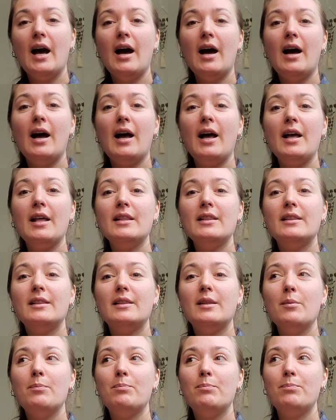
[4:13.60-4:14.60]

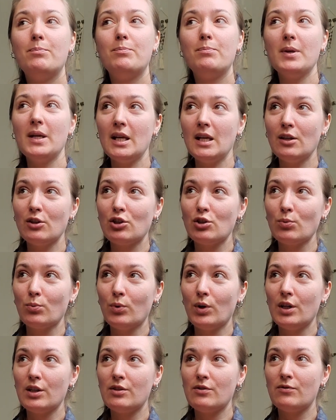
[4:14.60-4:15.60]
The beach
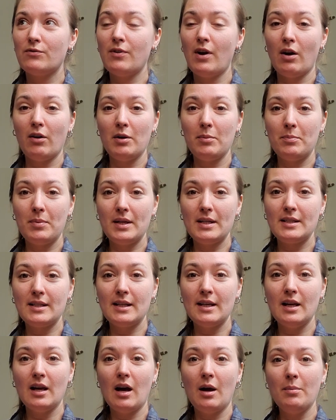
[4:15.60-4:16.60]
was very
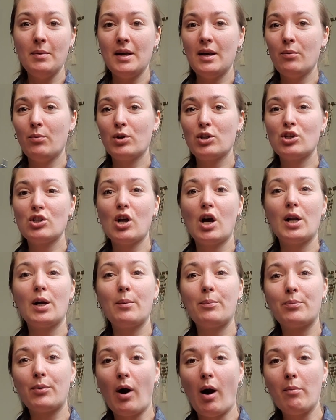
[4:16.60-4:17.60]
busy. I mean, it was not a
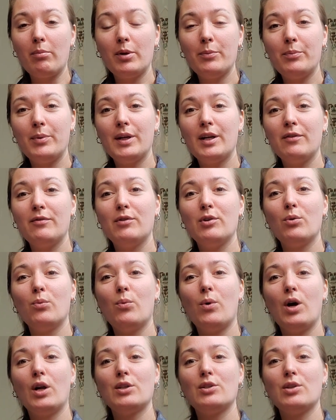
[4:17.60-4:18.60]
problem, but if you
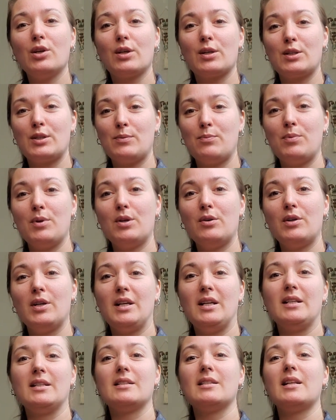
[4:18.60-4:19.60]
want to
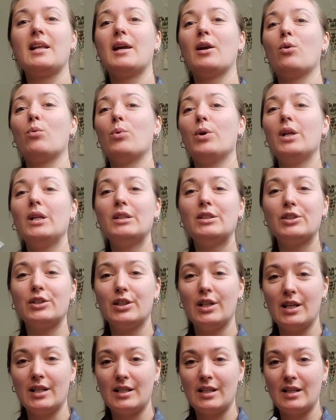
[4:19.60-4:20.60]
experience like
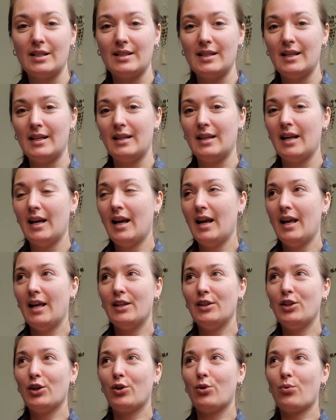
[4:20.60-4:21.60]
wilderness, as in
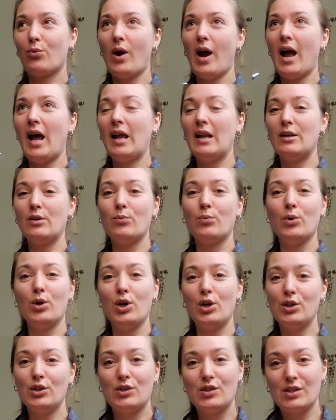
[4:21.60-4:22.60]
the grand
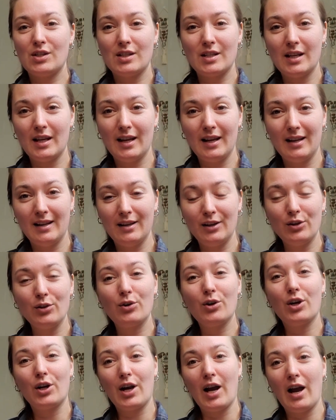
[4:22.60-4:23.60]
woods, you're
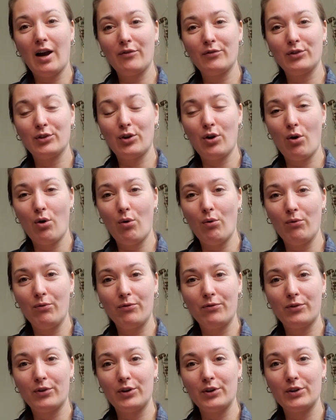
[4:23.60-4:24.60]
gonna have to go
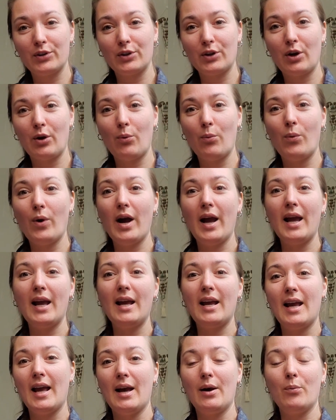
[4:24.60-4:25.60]
further
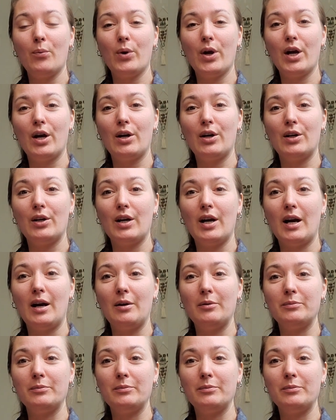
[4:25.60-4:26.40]
away where